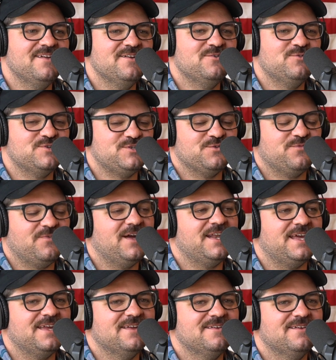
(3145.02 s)
which are
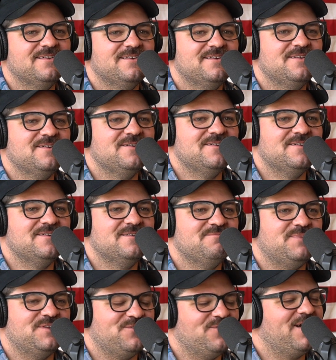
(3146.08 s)
funny.
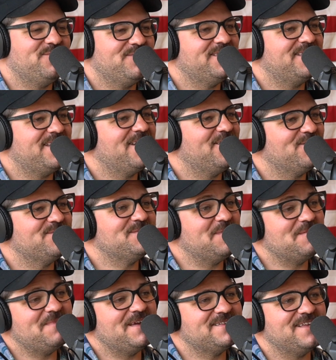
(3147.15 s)
But do I really care if somebody
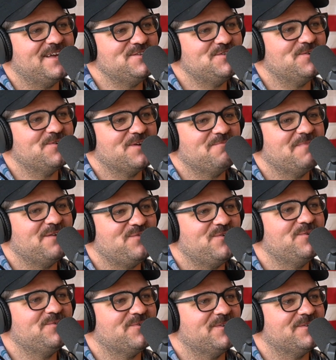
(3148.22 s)
makes that joke at my
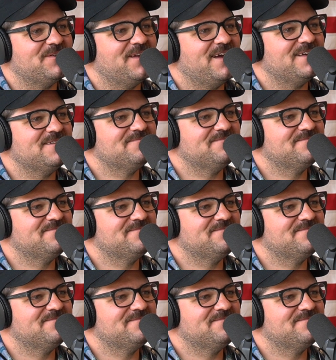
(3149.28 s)
funeral or not?